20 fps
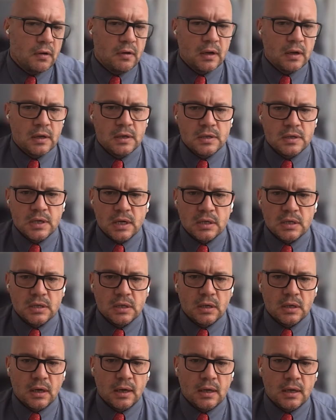very
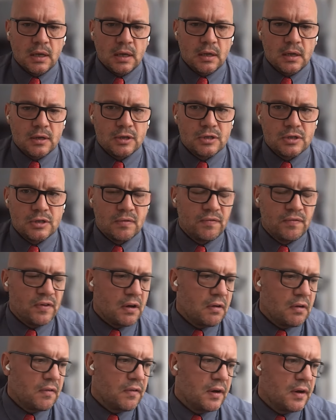contested ideas,
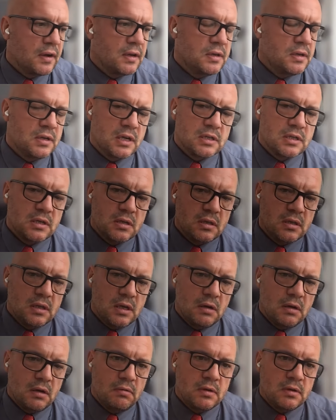very, very contested
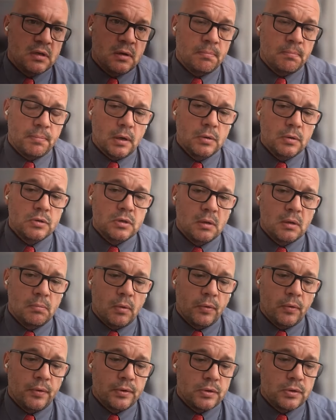theories, and impose
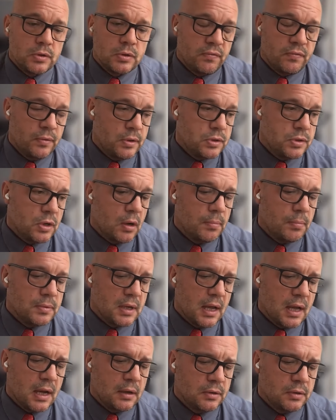them on the, from the
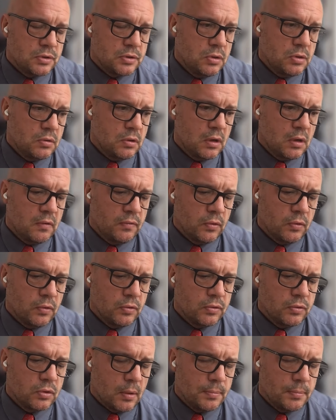top down as a new kind of
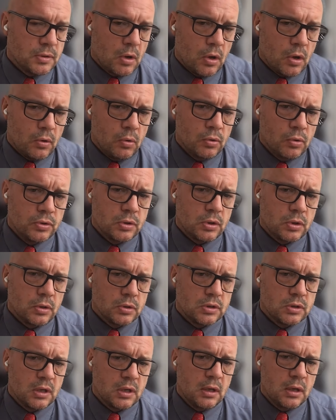orthodox,
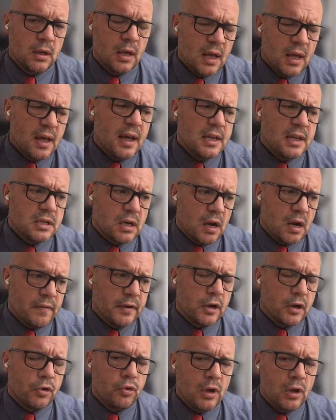orthodoxy. It's
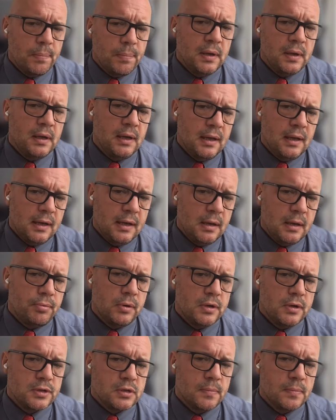kind of a creeping
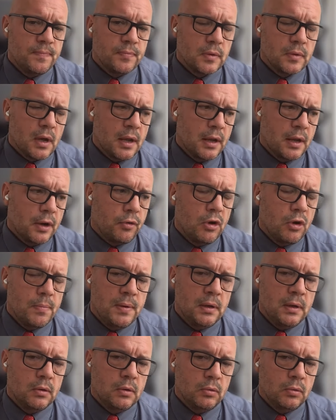illiberalism and a
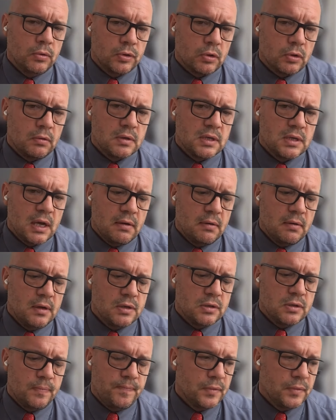creeping
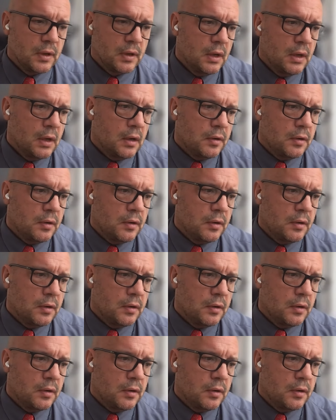authoritarianism